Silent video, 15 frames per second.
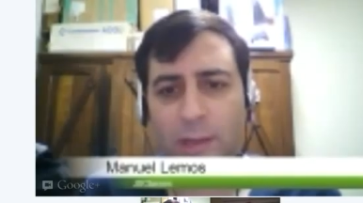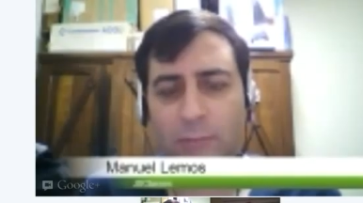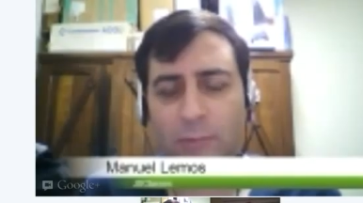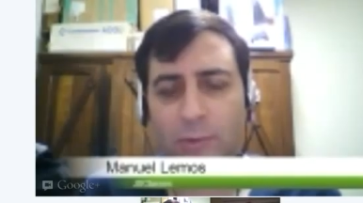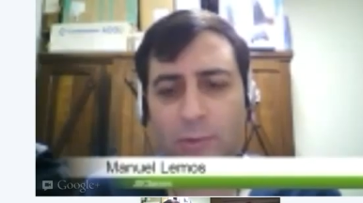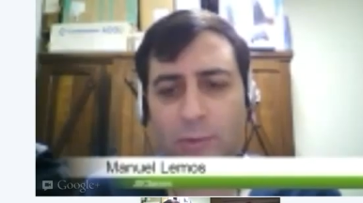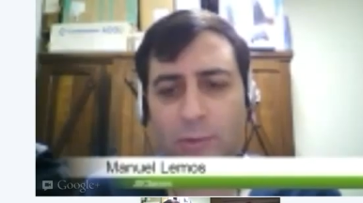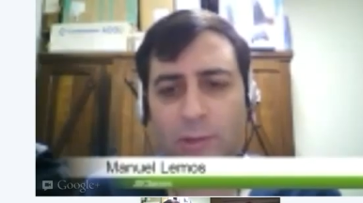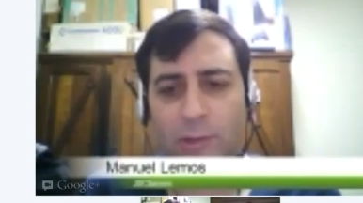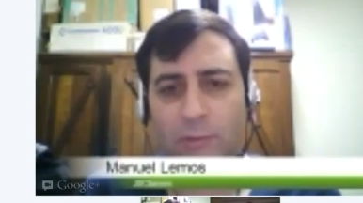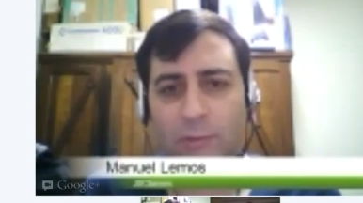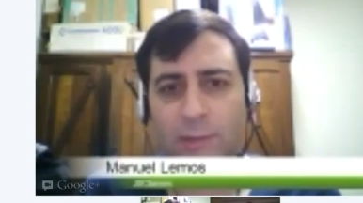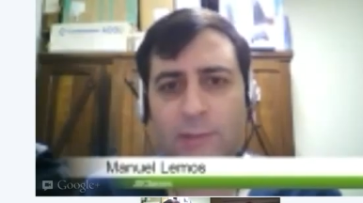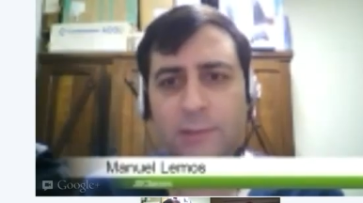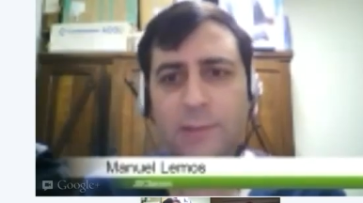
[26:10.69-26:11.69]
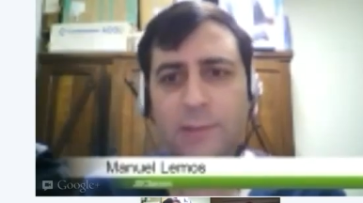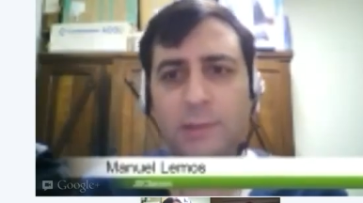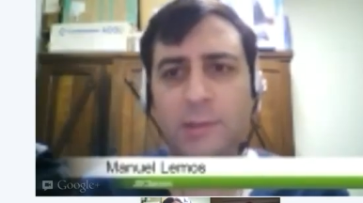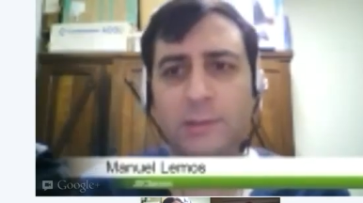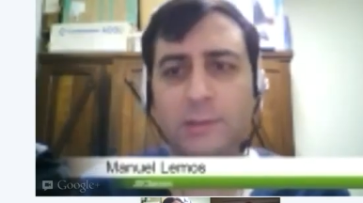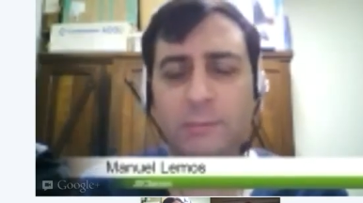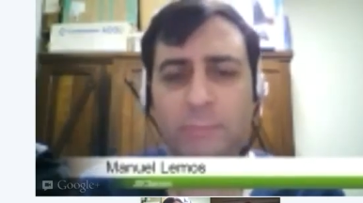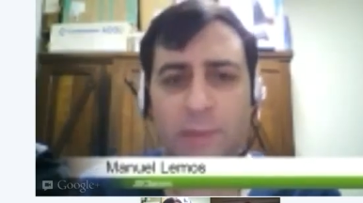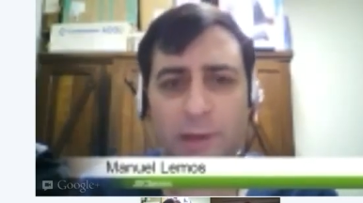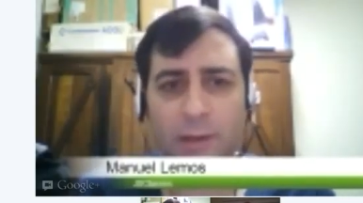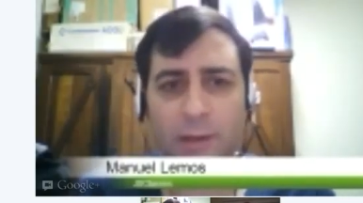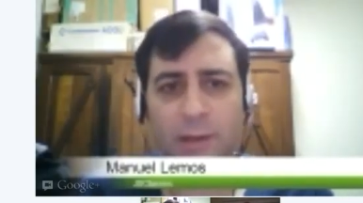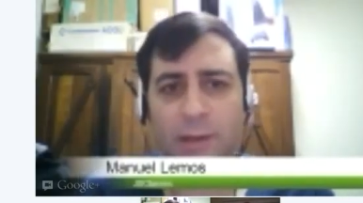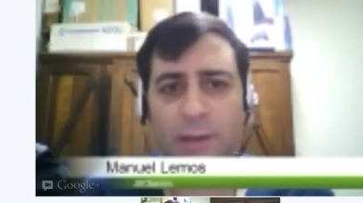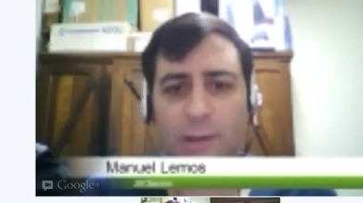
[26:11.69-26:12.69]
I'm sure it addresses the needs of
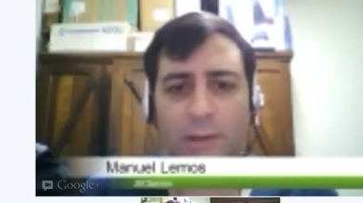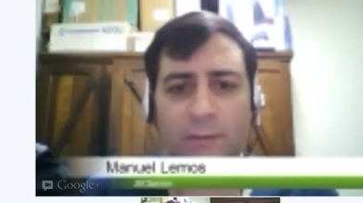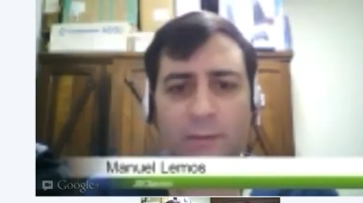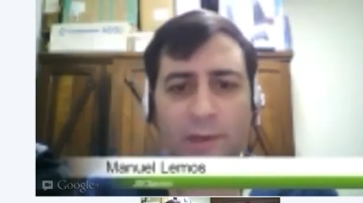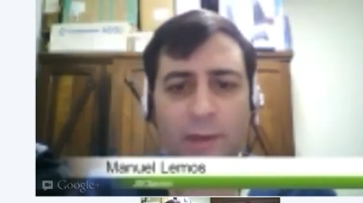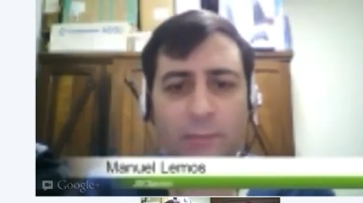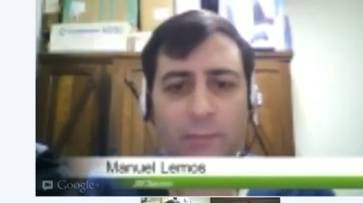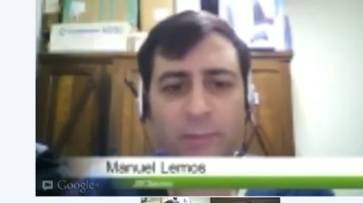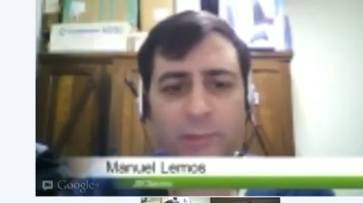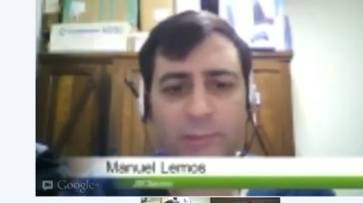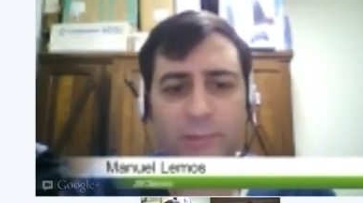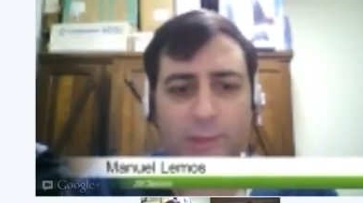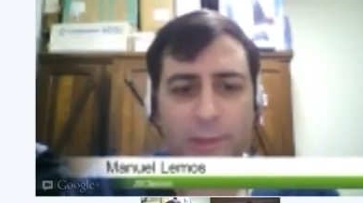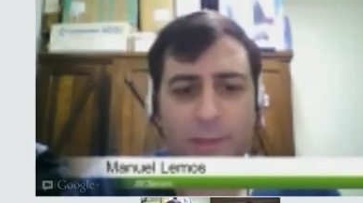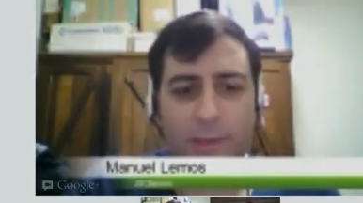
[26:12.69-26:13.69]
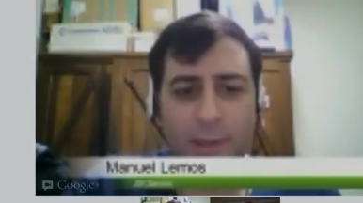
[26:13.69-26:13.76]
many developers.